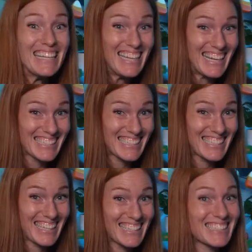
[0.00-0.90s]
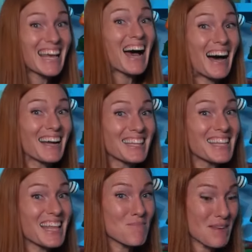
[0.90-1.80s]
yes, it is. I
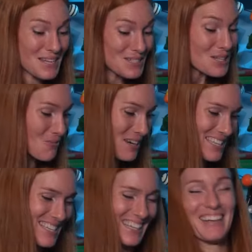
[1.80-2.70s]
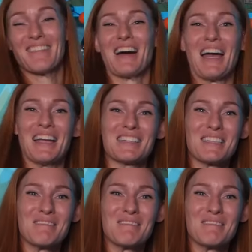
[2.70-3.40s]
think that means we did it right.